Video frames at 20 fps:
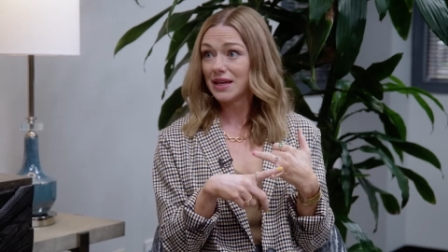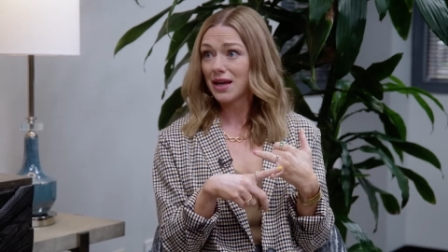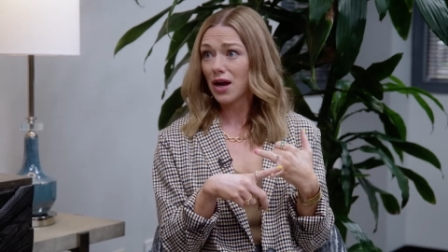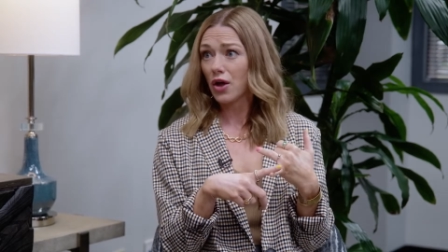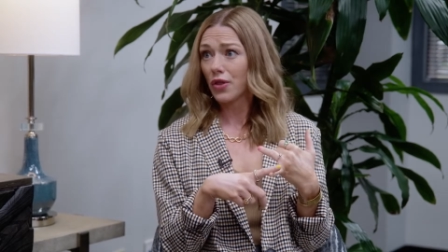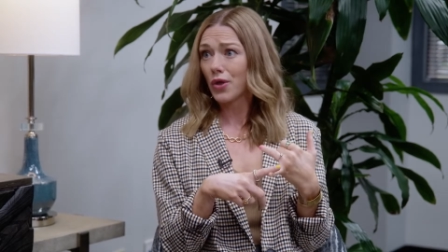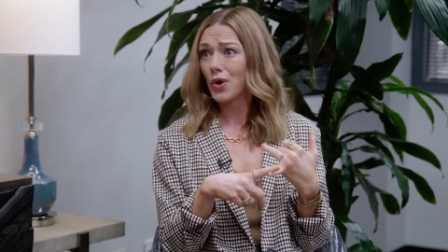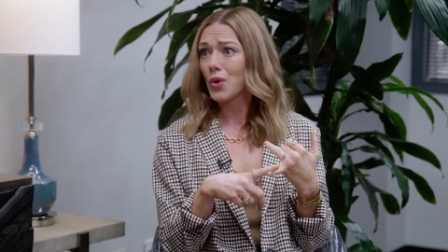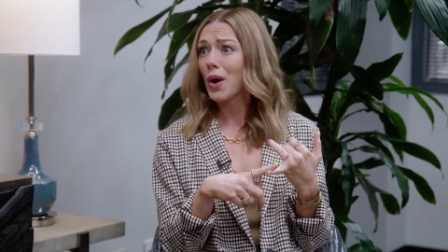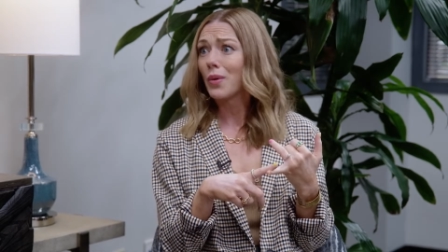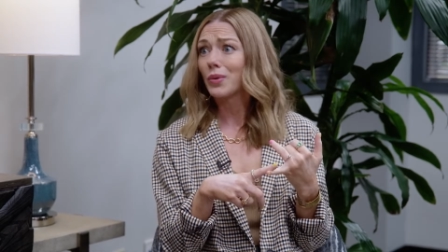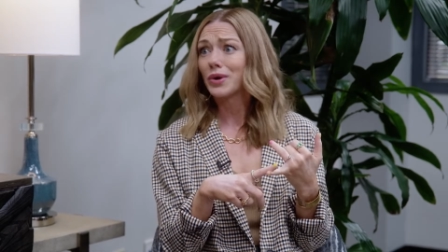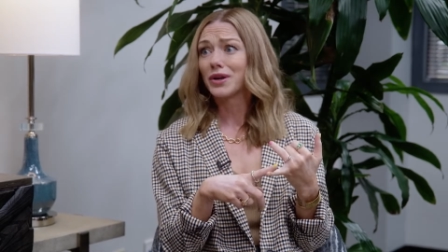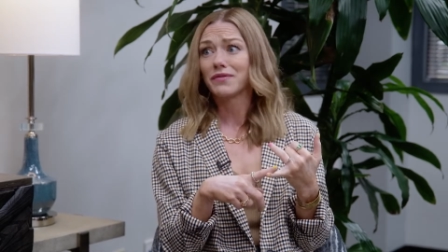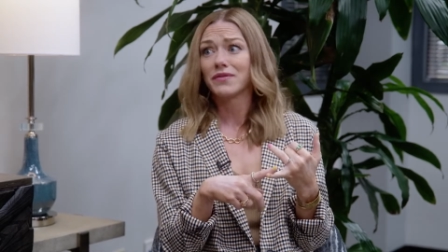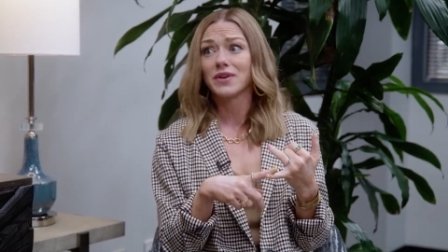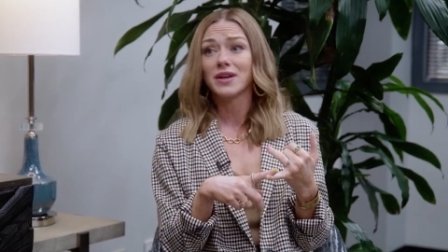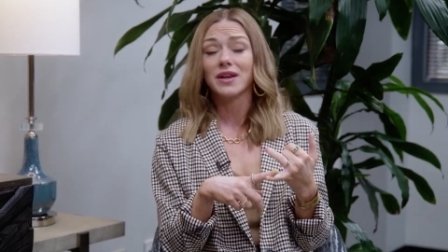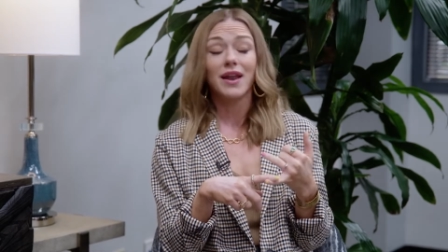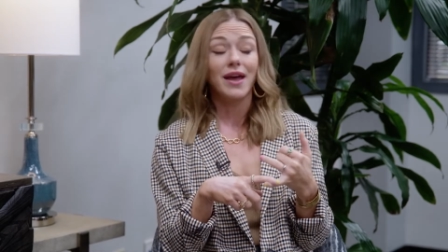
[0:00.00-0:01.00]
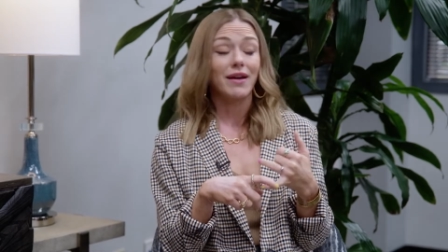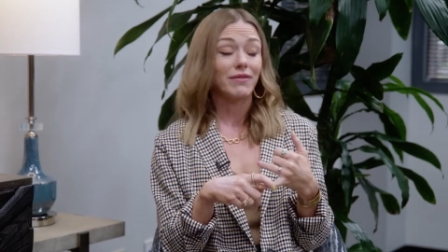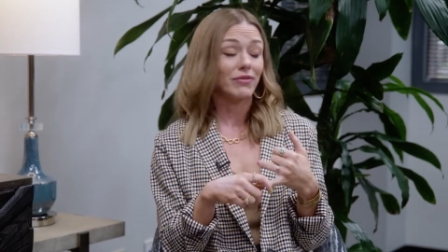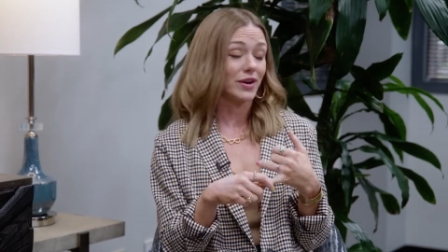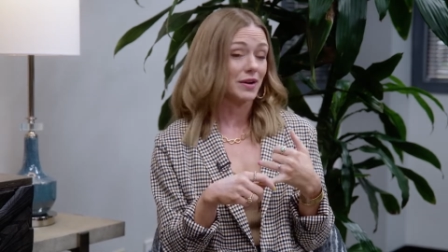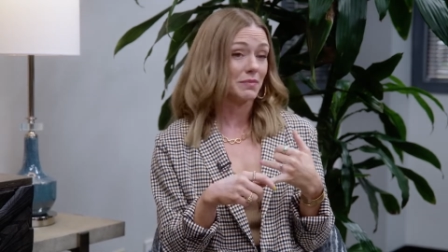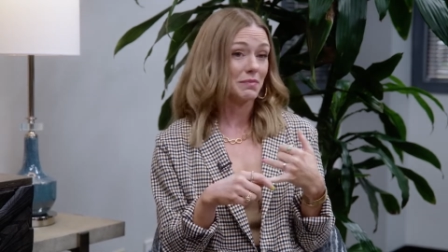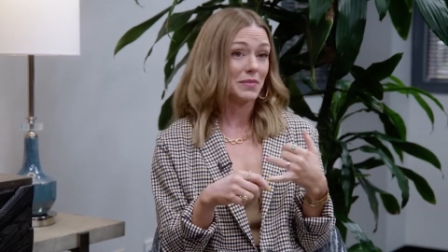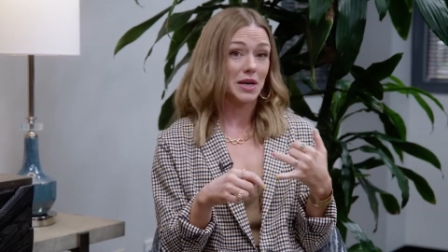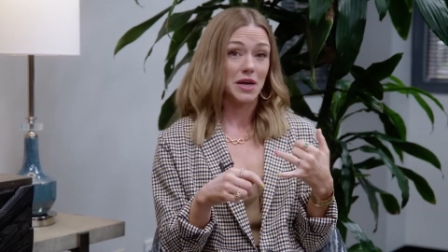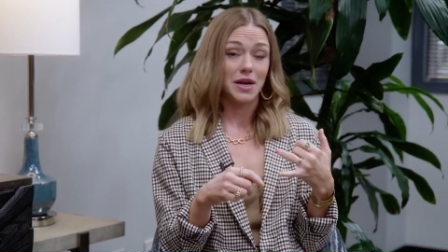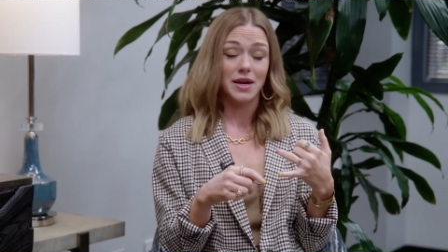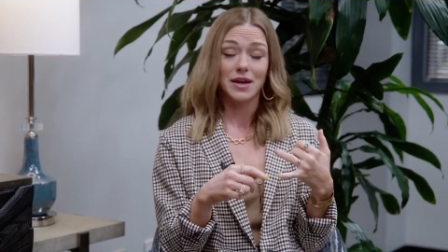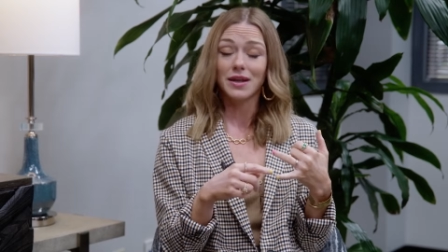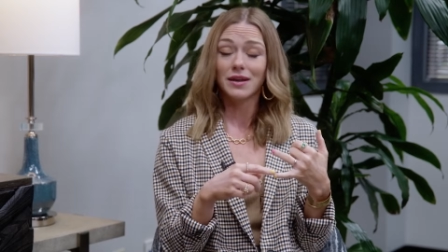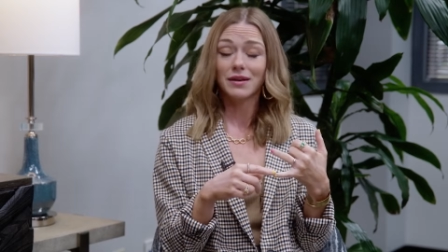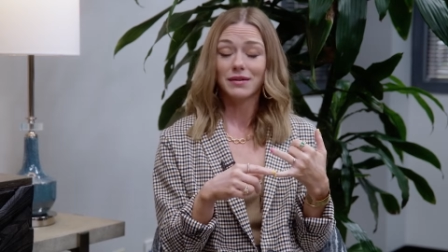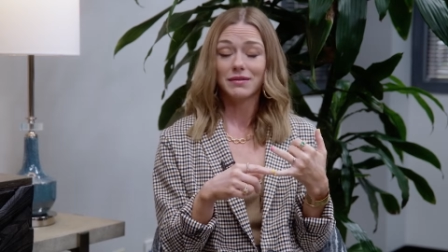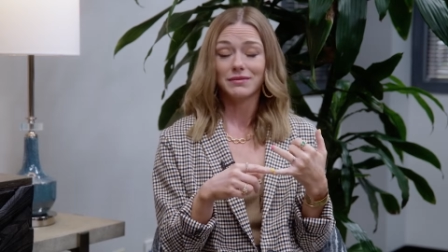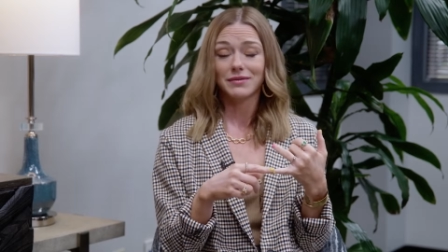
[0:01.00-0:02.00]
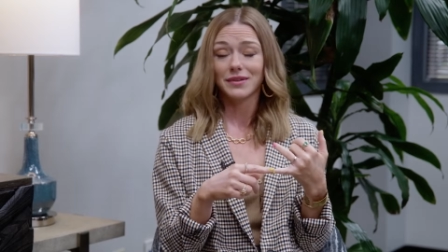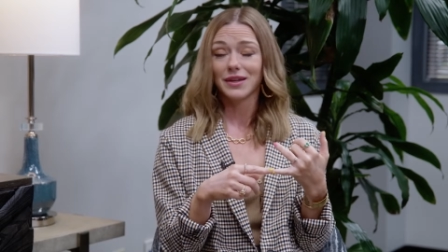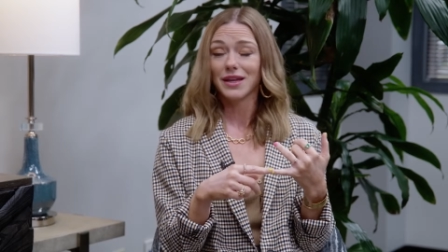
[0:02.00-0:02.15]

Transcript: although I would have never admitted it.